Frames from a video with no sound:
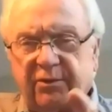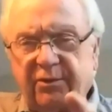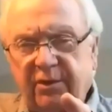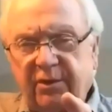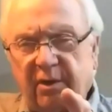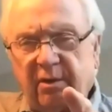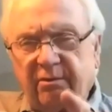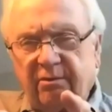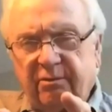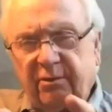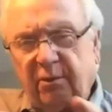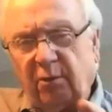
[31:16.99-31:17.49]

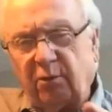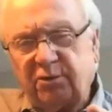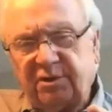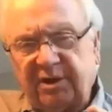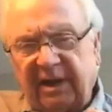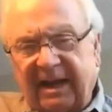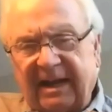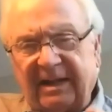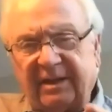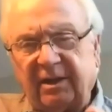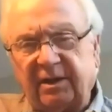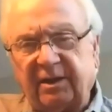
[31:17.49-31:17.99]
Those
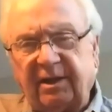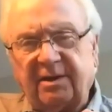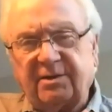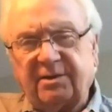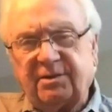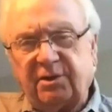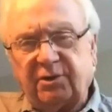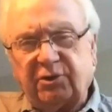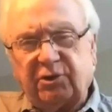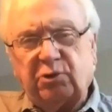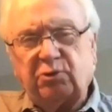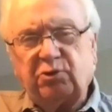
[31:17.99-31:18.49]
entities
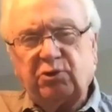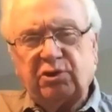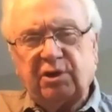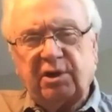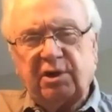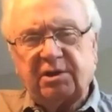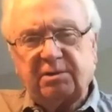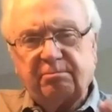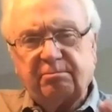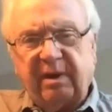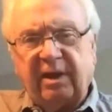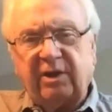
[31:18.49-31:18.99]
that you
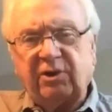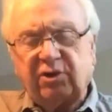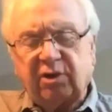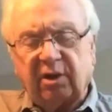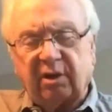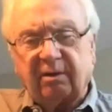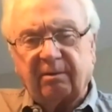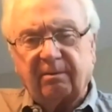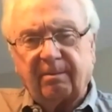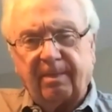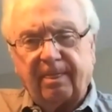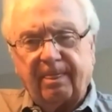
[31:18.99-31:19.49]
just
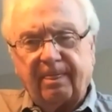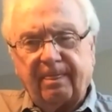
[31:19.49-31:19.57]
mentioned,